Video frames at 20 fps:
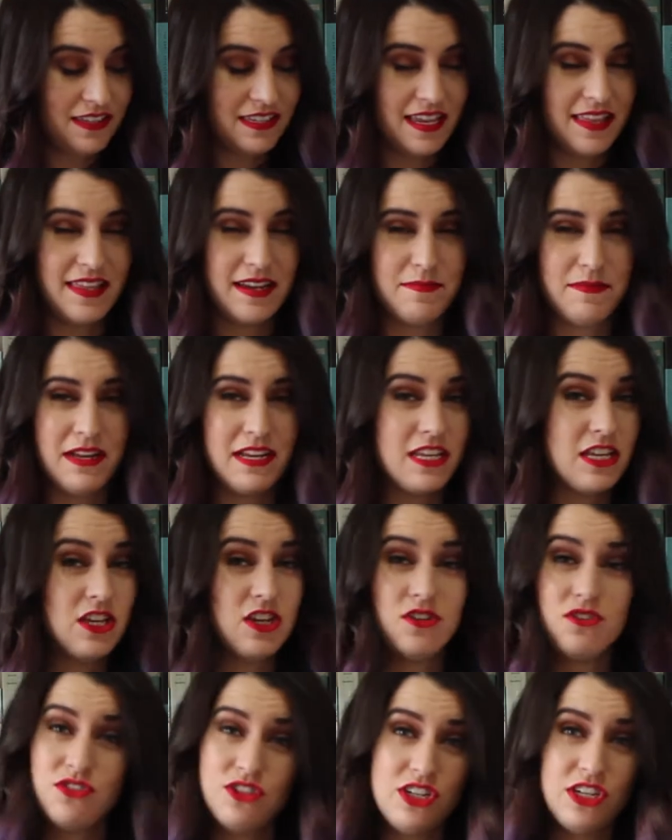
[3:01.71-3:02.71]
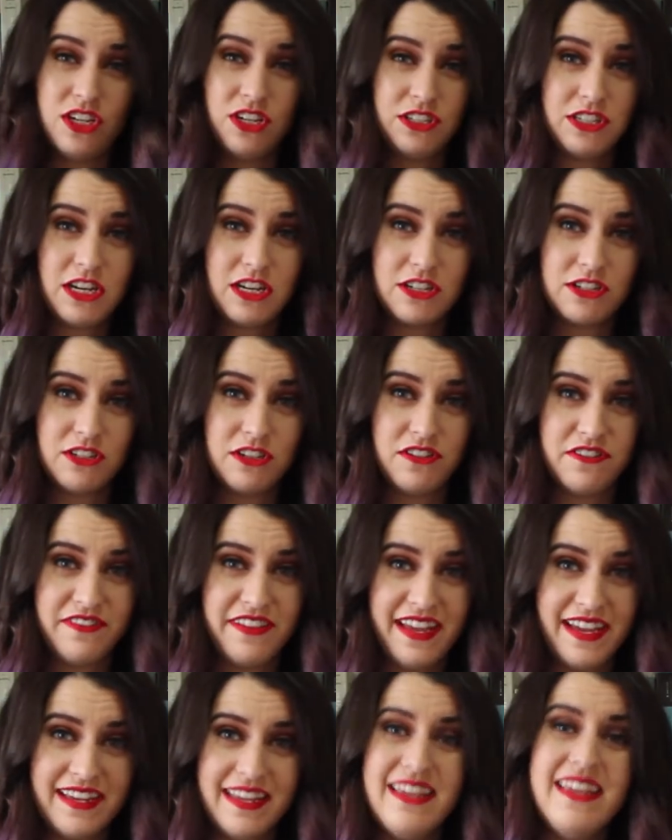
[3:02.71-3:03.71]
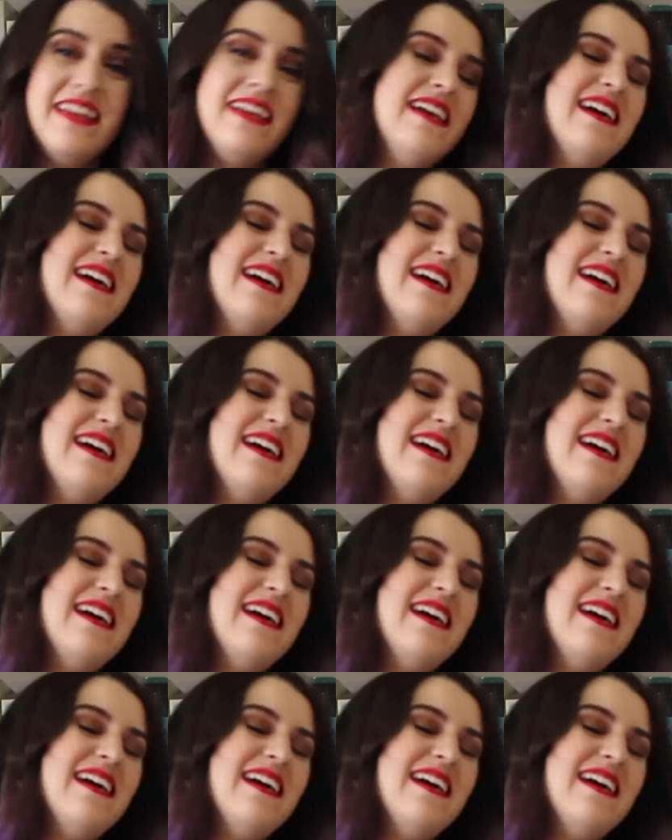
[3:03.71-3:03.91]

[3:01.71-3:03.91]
say that I'm not a huge E.L. Doctorow fan.